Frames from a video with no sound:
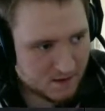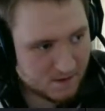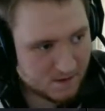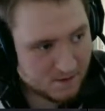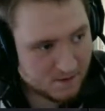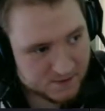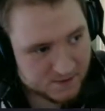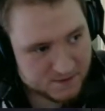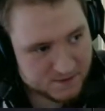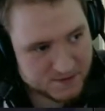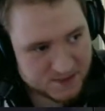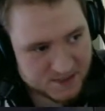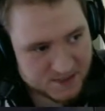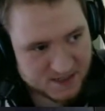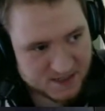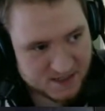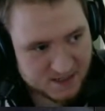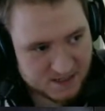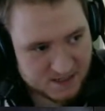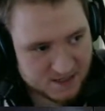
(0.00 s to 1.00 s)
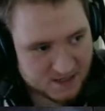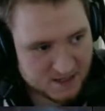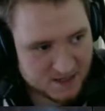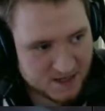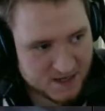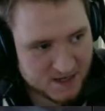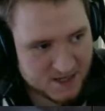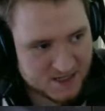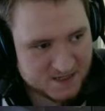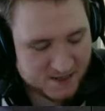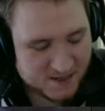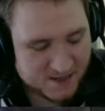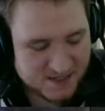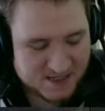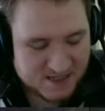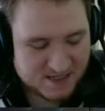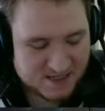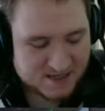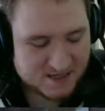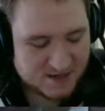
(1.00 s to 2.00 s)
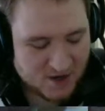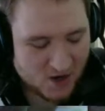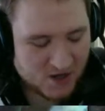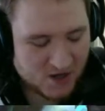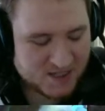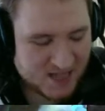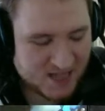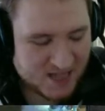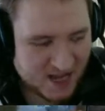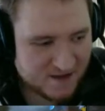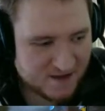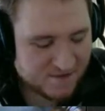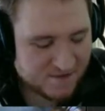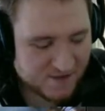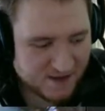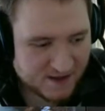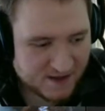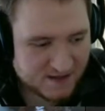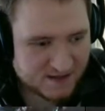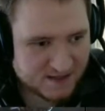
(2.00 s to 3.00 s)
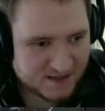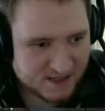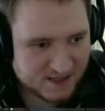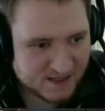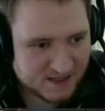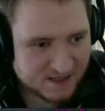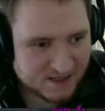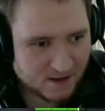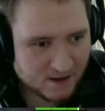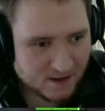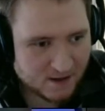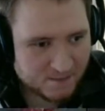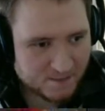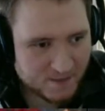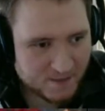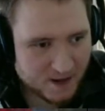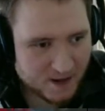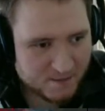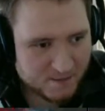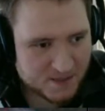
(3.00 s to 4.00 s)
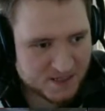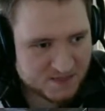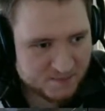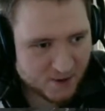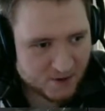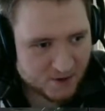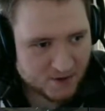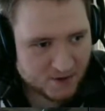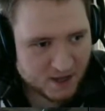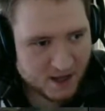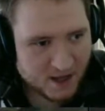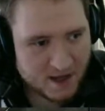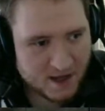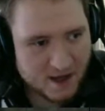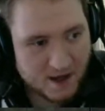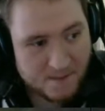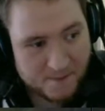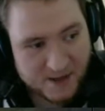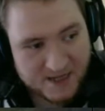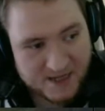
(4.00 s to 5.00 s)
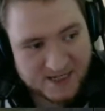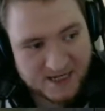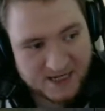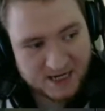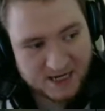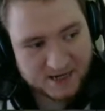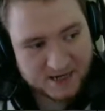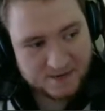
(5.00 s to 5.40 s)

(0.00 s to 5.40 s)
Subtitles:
Well, just to be honest, not a save. You know, I misspoke there. Basically,